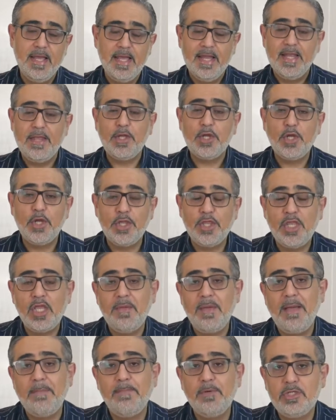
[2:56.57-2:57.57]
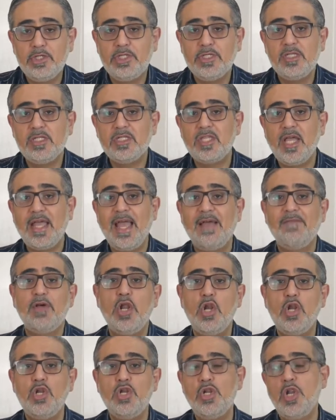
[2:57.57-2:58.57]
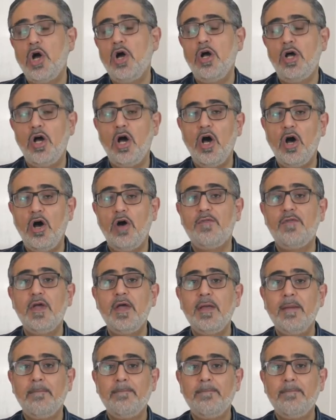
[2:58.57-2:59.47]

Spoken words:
Now the good thing about butchers is they have a lot of